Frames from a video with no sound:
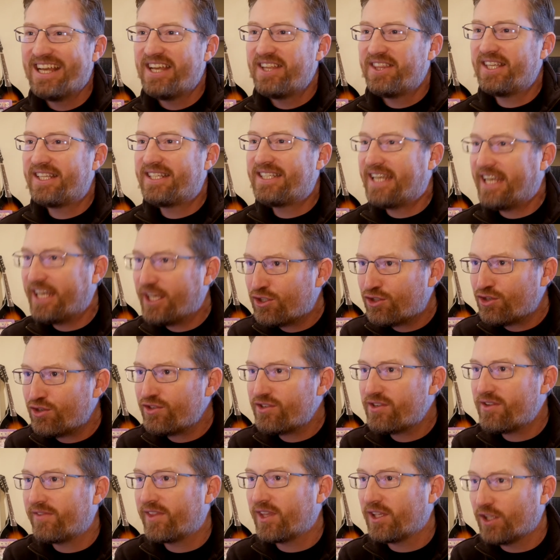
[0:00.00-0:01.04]
The
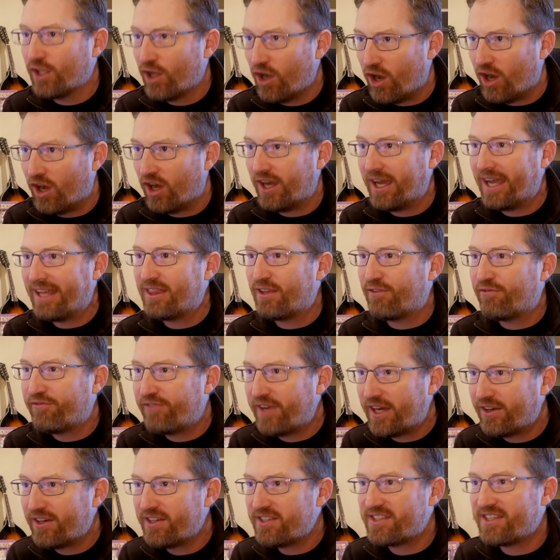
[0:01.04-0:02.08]
teachers of the law and the
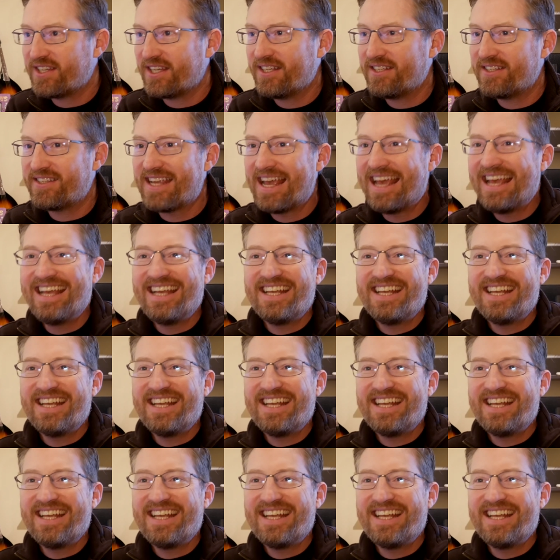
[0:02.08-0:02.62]
Pharisees